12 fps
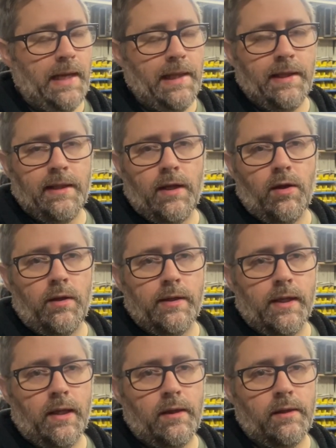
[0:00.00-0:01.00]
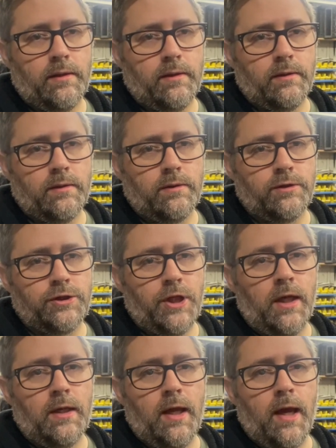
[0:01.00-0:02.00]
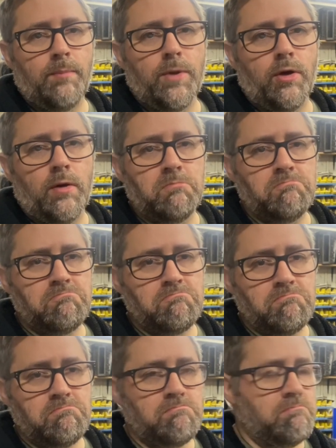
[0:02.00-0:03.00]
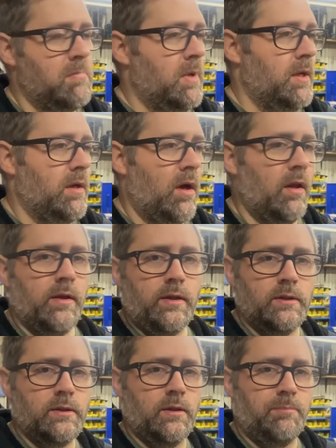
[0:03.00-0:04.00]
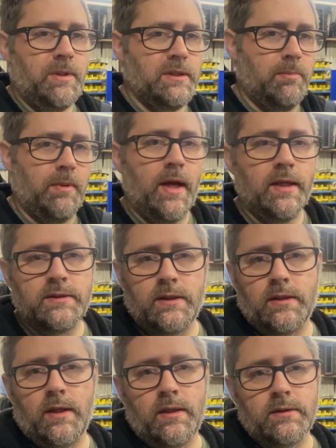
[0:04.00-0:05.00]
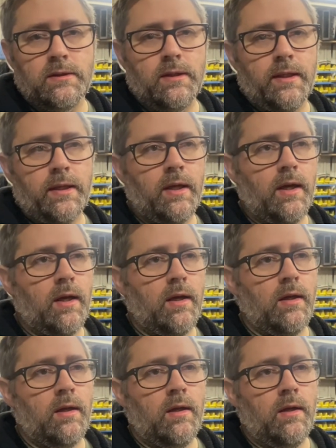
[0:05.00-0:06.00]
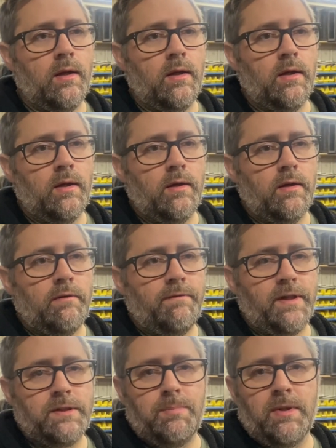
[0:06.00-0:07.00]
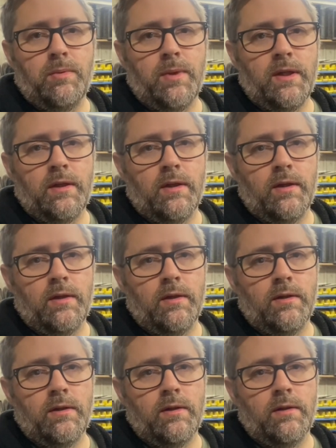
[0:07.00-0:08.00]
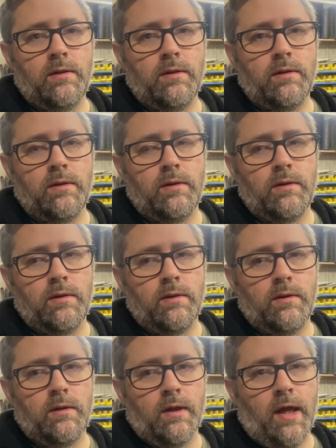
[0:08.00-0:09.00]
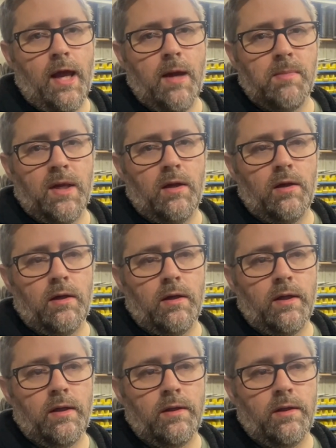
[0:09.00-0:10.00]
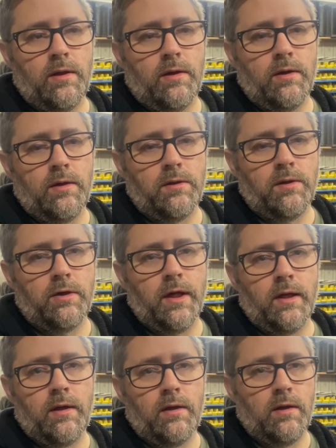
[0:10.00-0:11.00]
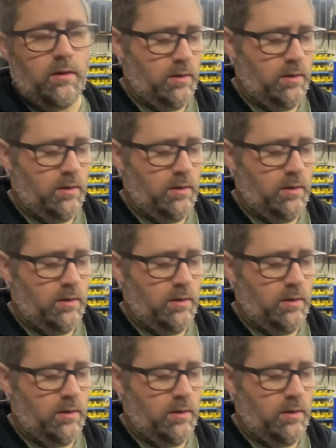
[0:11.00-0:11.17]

think they call it a chain dampener. All it is a piece of plastic that's like fits between the cam gear and the crank gear.